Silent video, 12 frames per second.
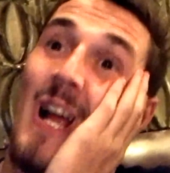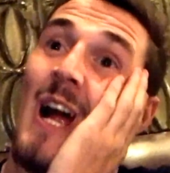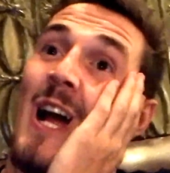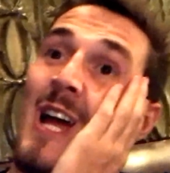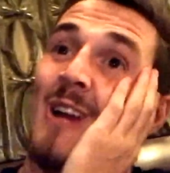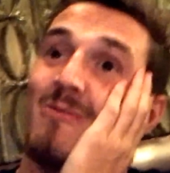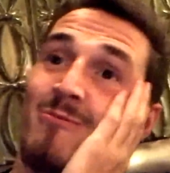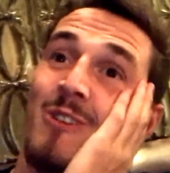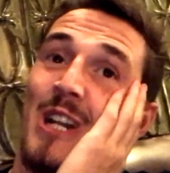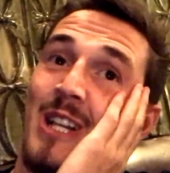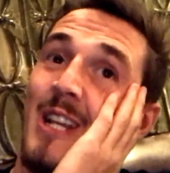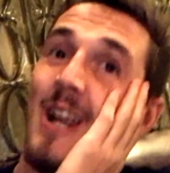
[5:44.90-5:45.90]
I am
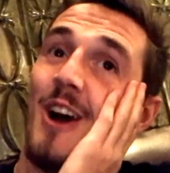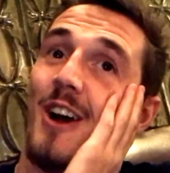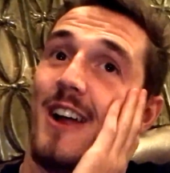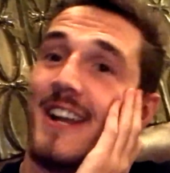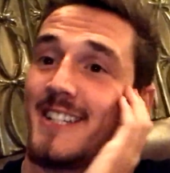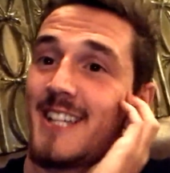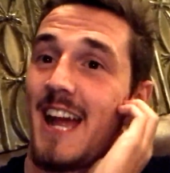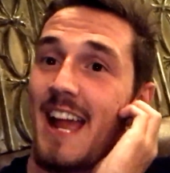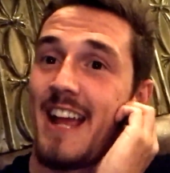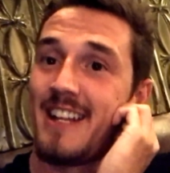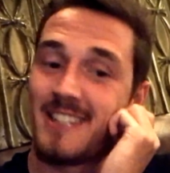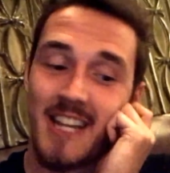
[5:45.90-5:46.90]
really not
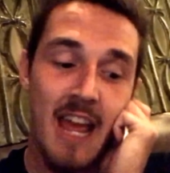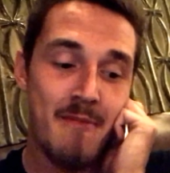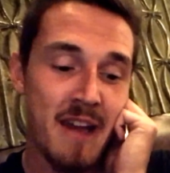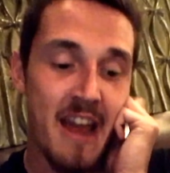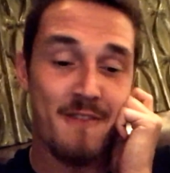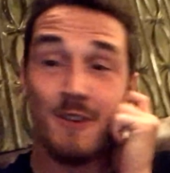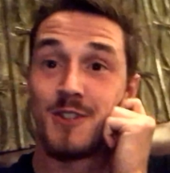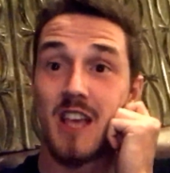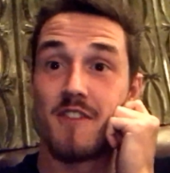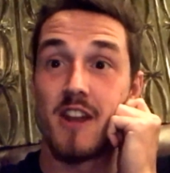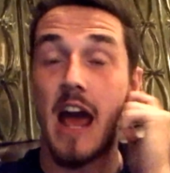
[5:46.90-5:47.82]
excited to get my iPhone seven,